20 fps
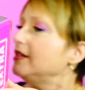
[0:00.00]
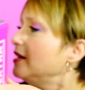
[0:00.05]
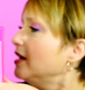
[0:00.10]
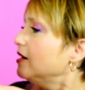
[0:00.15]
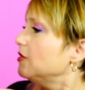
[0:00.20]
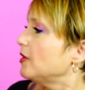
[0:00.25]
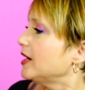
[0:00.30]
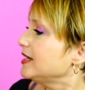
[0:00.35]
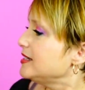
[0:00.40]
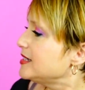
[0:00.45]

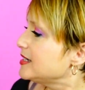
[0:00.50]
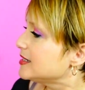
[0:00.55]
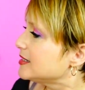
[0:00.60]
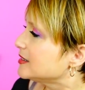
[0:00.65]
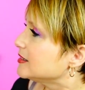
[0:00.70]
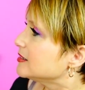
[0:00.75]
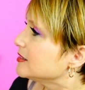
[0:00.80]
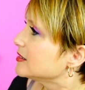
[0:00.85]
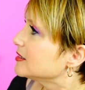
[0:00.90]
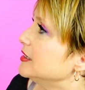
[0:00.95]
No, I
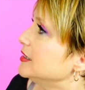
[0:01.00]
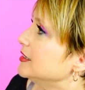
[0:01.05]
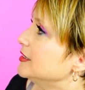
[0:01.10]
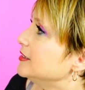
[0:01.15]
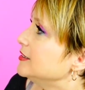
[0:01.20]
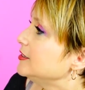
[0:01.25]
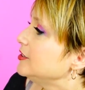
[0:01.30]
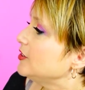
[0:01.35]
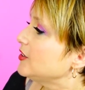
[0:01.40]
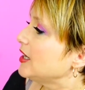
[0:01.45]
didn't
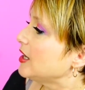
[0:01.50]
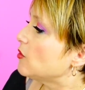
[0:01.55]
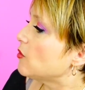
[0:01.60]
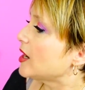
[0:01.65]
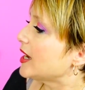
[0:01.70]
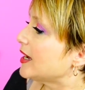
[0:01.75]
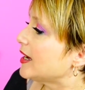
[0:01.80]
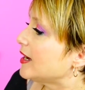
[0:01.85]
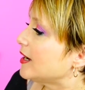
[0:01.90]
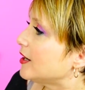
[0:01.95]
you're like,
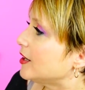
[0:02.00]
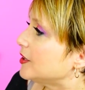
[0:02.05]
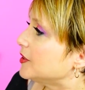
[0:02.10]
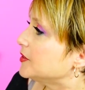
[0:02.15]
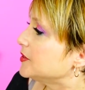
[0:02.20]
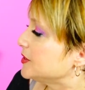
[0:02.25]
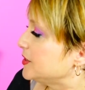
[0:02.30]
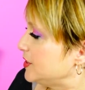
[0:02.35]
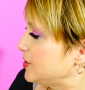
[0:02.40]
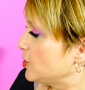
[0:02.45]

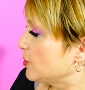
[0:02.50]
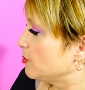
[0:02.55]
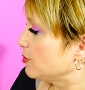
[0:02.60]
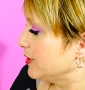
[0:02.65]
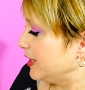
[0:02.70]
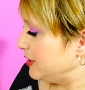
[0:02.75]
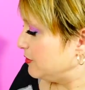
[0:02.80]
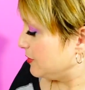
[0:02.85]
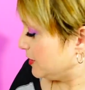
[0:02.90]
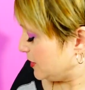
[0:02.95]
wow, did your
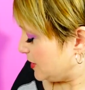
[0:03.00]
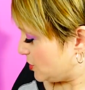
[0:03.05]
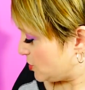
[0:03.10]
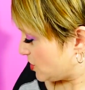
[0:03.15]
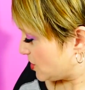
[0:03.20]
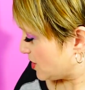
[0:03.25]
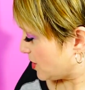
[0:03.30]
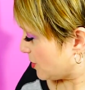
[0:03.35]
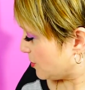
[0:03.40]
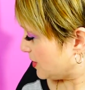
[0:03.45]
brain really
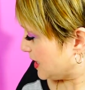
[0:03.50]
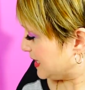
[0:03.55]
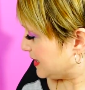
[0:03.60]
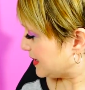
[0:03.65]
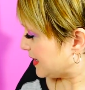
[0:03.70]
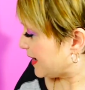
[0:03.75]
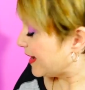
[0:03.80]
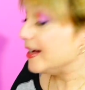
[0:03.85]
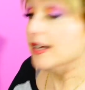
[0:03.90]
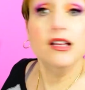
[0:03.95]
just go like
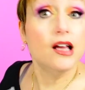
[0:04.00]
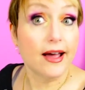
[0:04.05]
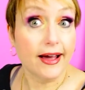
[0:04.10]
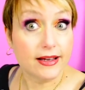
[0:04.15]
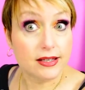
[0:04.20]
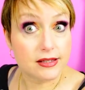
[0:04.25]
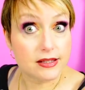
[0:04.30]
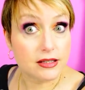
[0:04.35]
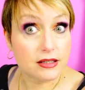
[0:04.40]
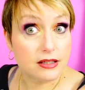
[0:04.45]
that?
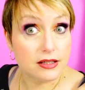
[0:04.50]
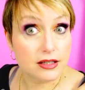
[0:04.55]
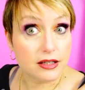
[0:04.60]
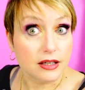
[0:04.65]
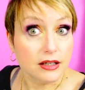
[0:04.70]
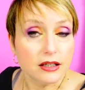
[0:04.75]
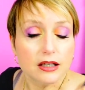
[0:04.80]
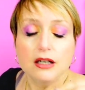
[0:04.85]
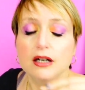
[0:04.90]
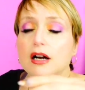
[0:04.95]
Yes, it
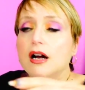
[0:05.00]
did.